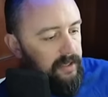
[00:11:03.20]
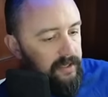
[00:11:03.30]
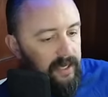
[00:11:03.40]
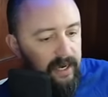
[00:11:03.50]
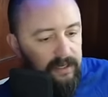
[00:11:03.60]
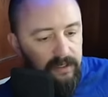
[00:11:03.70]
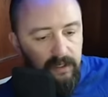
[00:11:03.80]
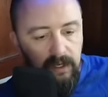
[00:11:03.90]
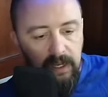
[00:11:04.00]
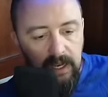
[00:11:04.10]
that
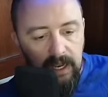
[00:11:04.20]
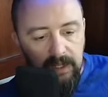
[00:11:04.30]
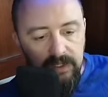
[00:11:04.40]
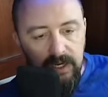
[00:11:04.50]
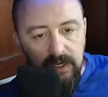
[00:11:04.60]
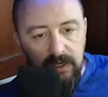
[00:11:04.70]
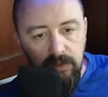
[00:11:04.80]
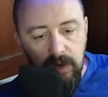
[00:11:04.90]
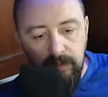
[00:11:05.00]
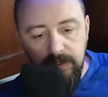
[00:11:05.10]
and set it in the
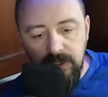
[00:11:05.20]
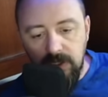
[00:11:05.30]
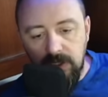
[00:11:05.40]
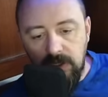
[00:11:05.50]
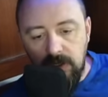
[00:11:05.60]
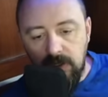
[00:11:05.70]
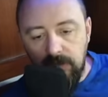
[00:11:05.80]
right position here.